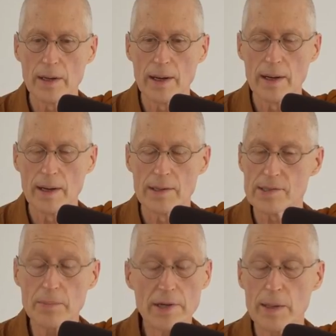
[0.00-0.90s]
uh,
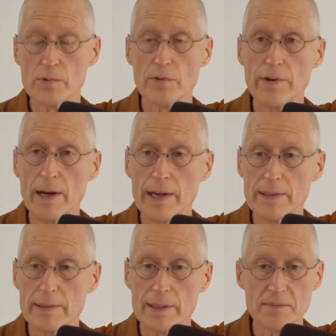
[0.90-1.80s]
sometimes will
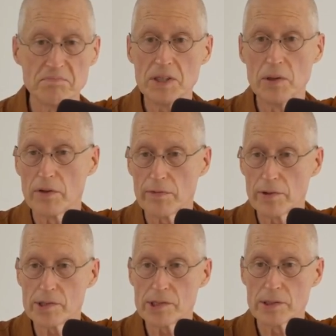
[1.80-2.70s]
find that you know the
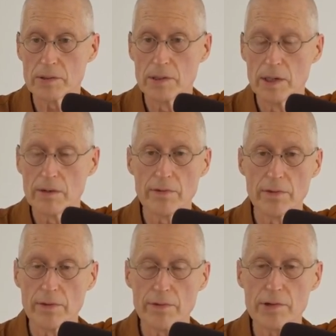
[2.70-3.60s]
first for
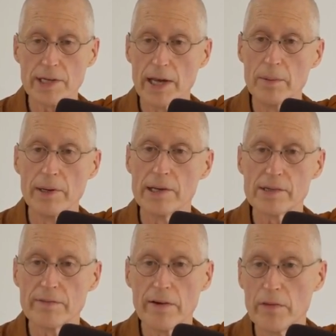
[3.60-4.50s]
the first 10 minutes
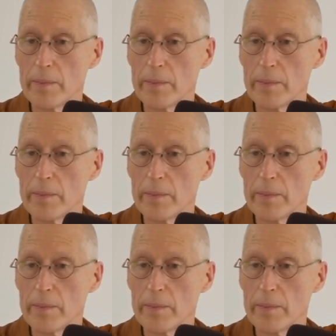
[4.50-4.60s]
of every